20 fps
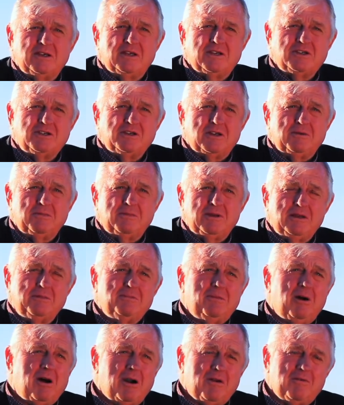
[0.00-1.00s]
It should be
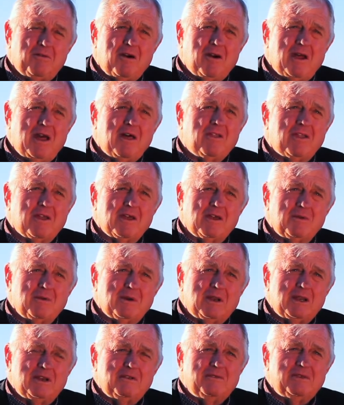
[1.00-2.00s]
part of our ethic.
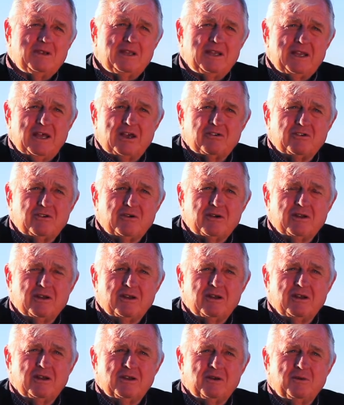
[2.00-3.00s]
We live in the desert.
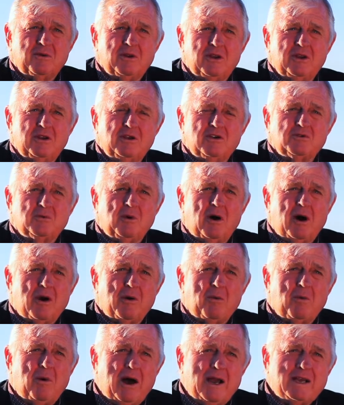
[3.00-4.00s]
We need to use
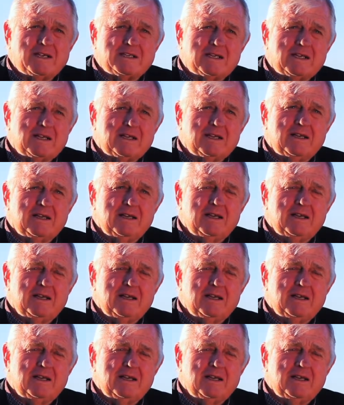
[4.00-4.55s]
water wisely.